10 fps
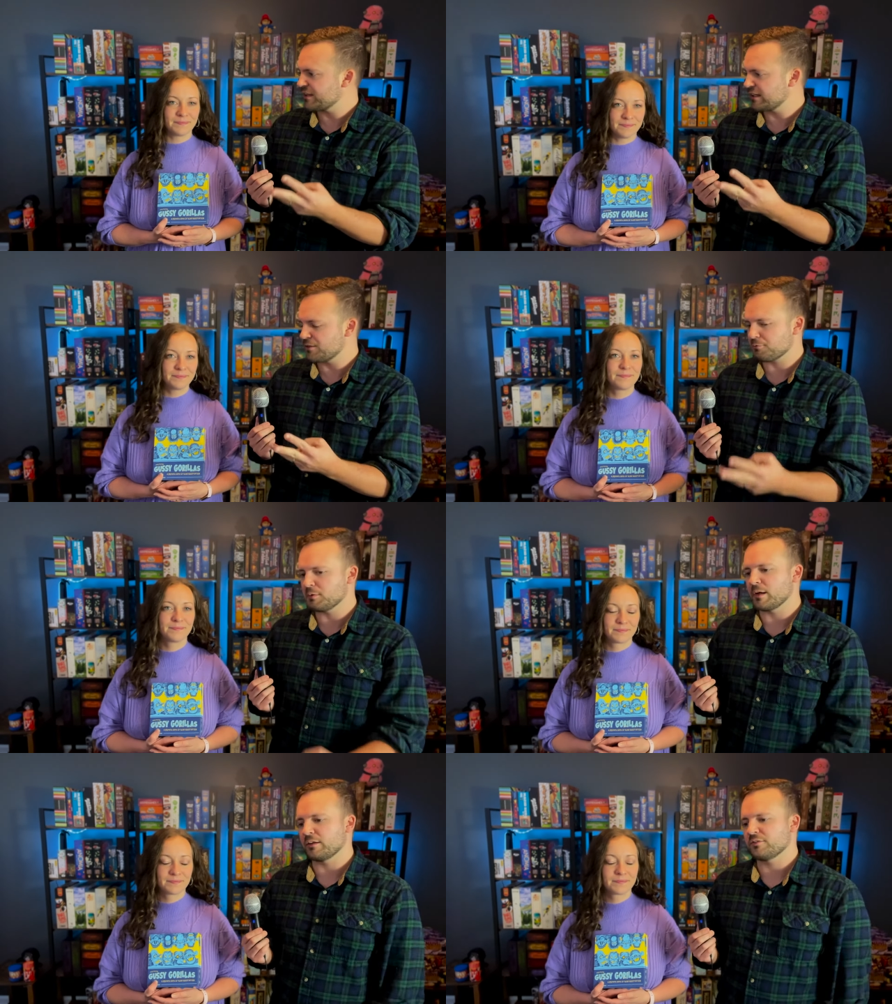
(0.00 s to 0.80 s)
Speaker 1: I think mm-hmm. in
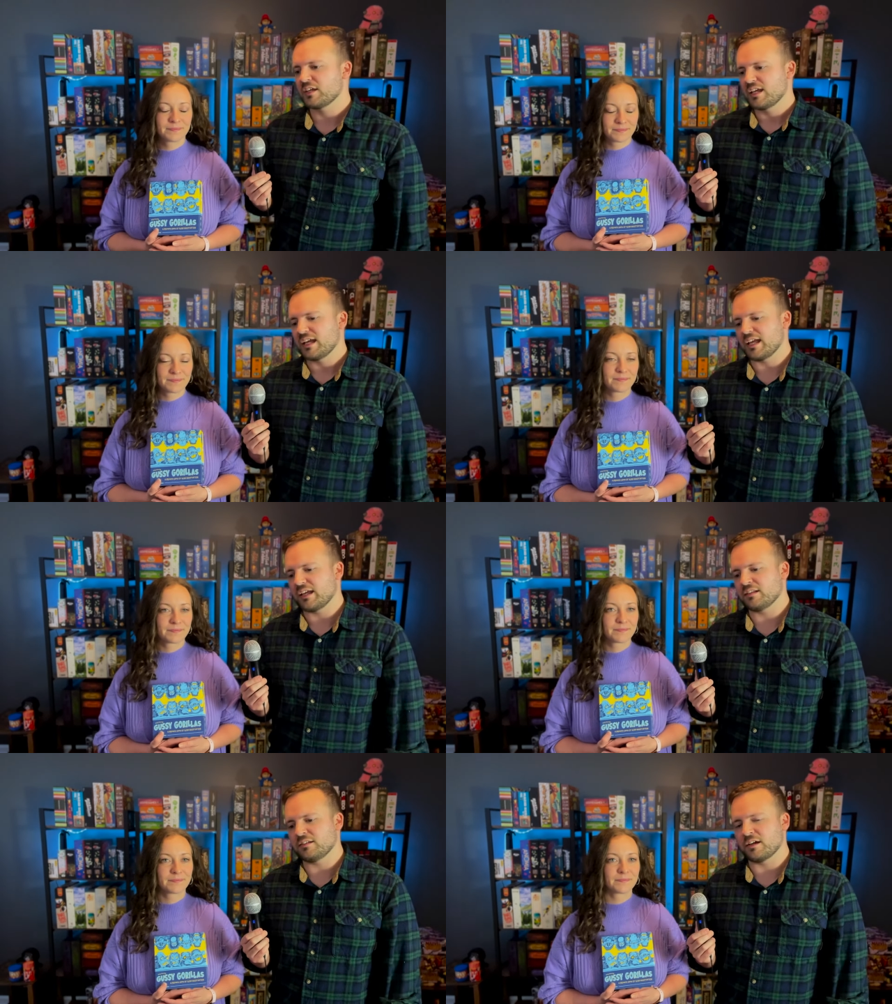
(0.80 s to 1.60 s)
three rounds,
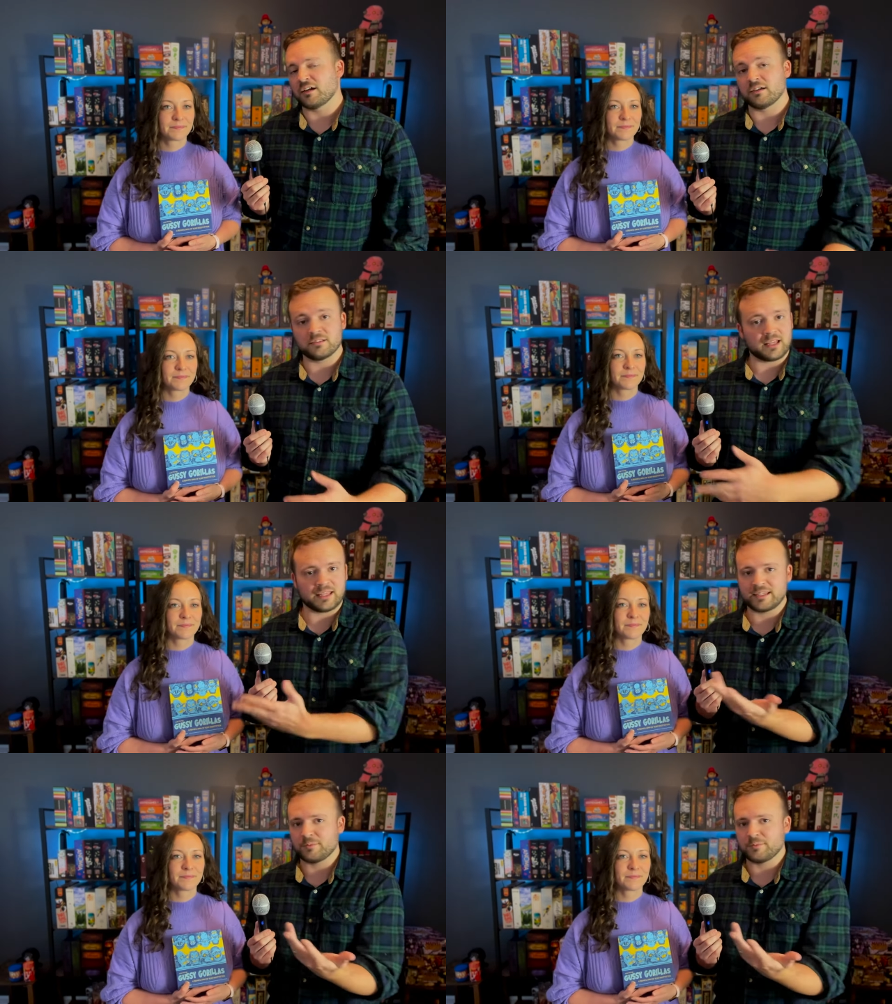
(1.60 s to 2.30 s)
and uh, like